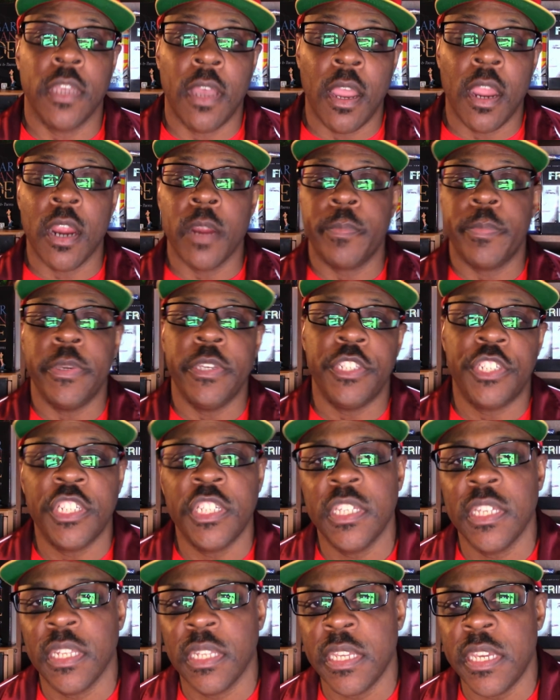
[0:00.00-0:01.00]

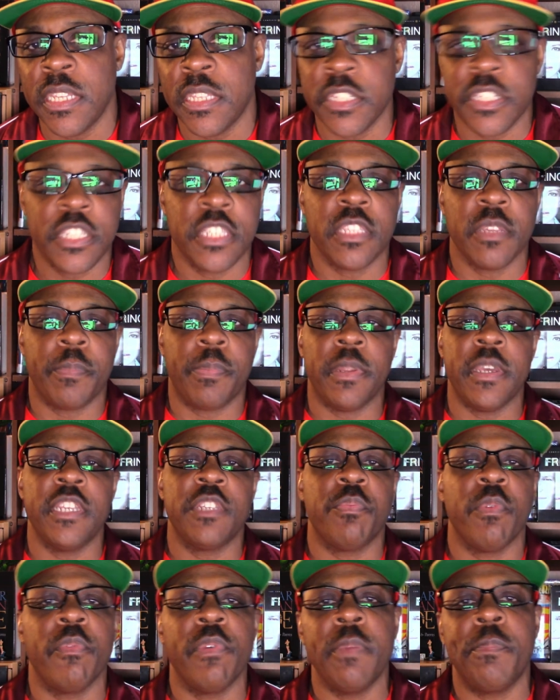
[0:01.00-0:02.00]
RPG Elite. This is the
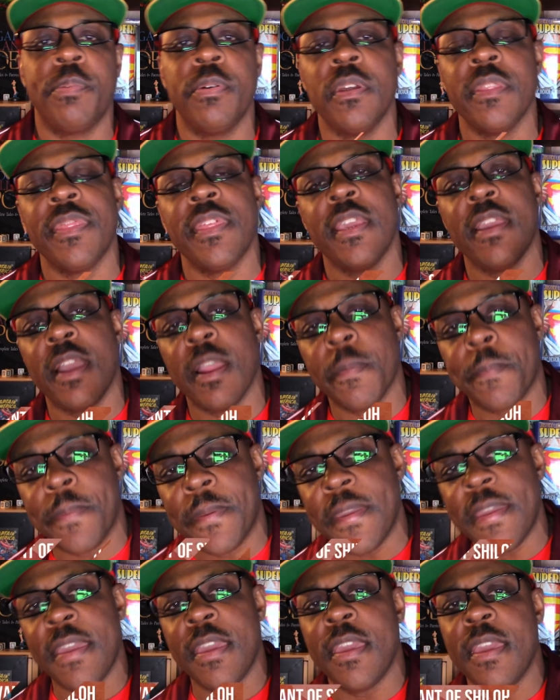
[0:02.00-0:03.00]
place where we put the
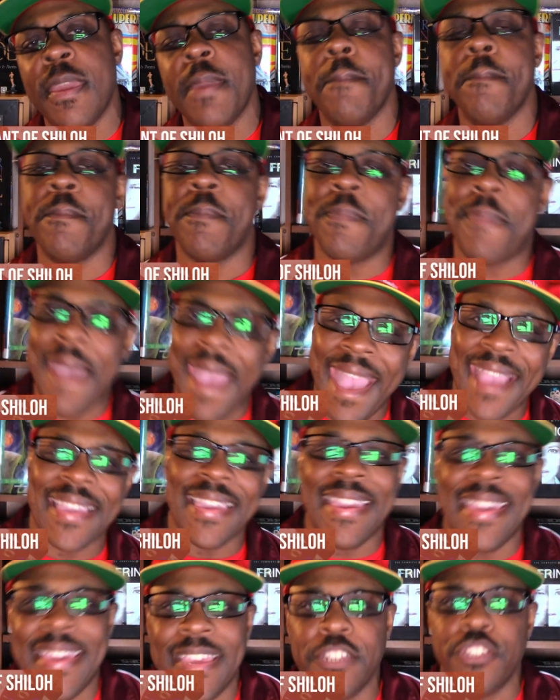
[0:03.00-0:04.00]
RP
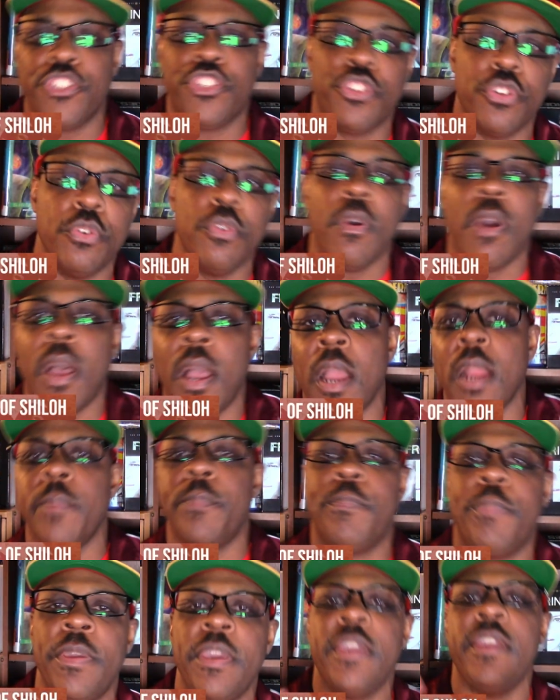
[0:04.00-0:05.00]
back into
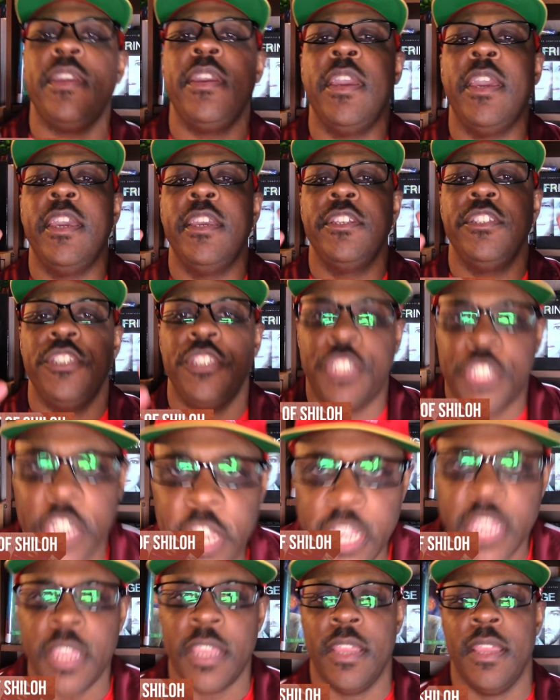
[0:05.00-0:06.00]

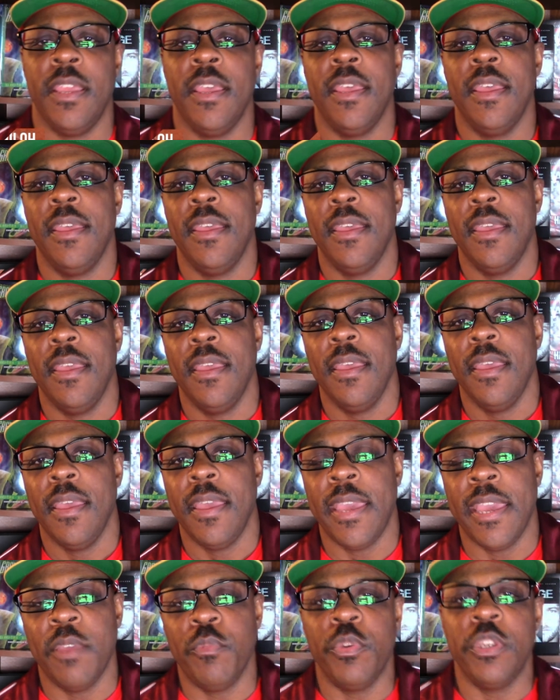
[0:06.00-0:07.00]
RPG.
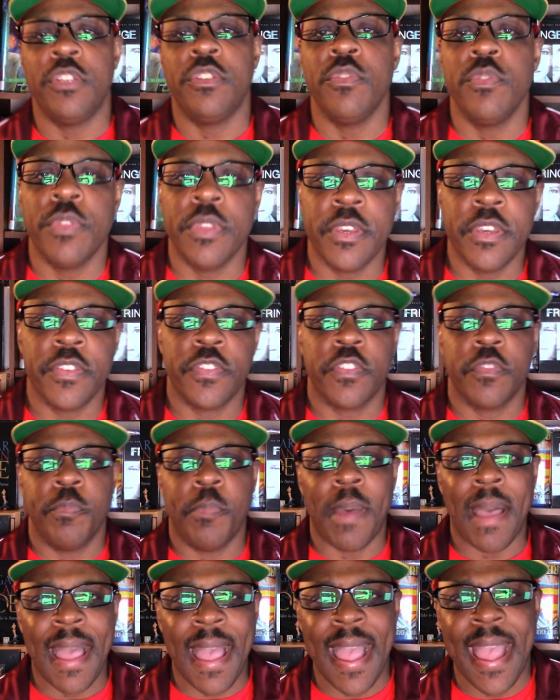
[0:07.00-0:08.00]
And we do this
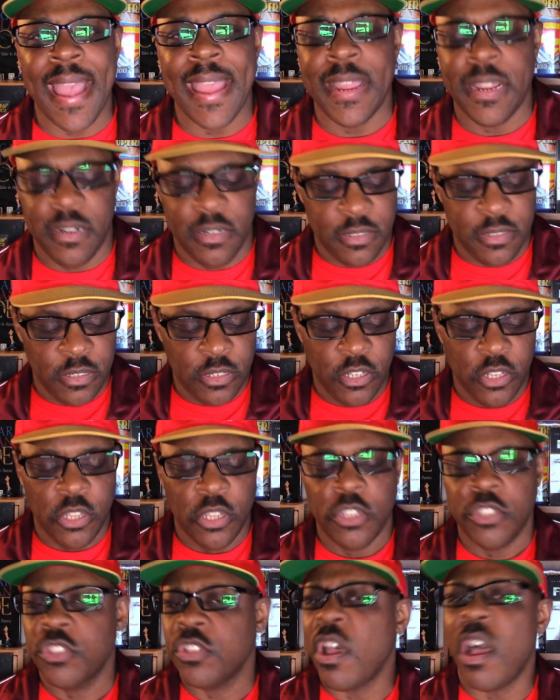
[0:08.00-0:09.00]
by
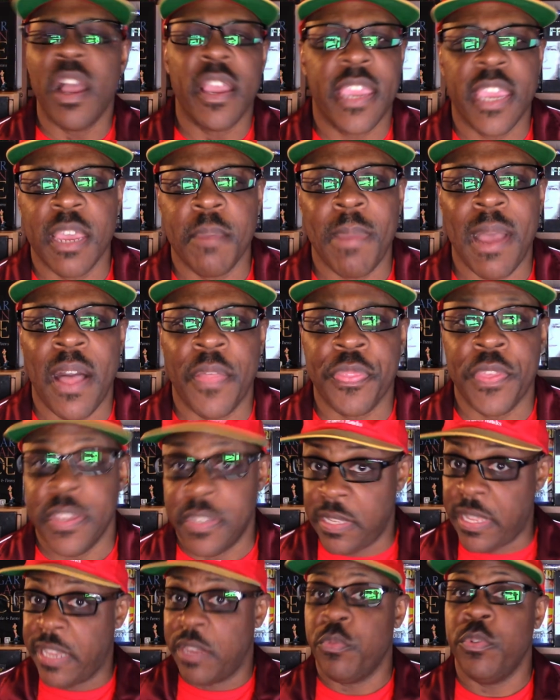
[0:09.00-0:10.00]
talking about
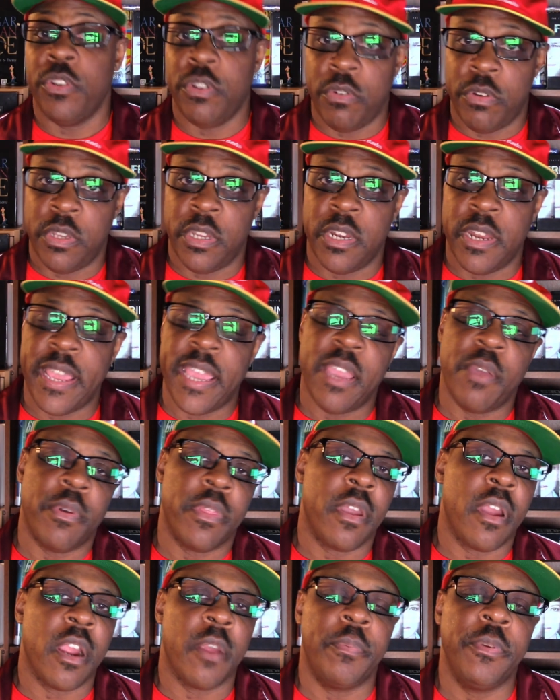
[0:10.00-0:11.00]
things like we do in the day with
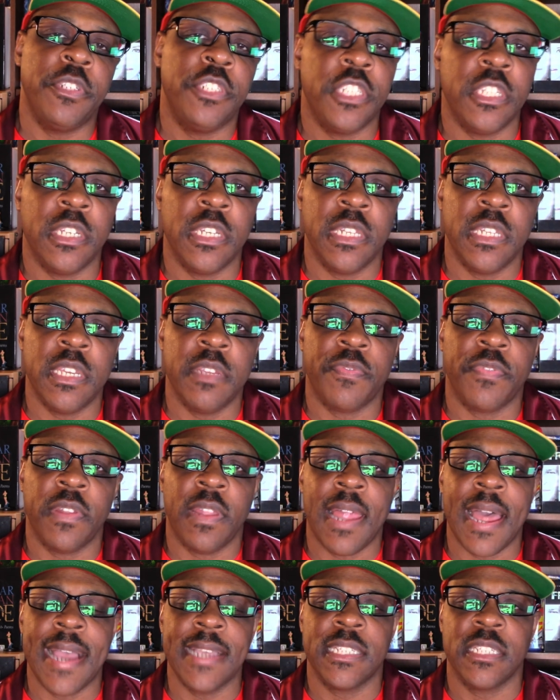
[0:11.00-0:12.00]
RPG Elite
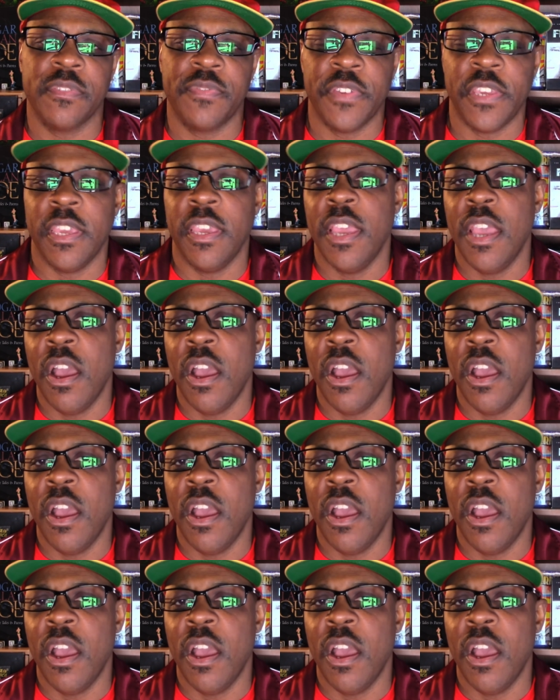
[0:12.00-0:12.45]
philosophy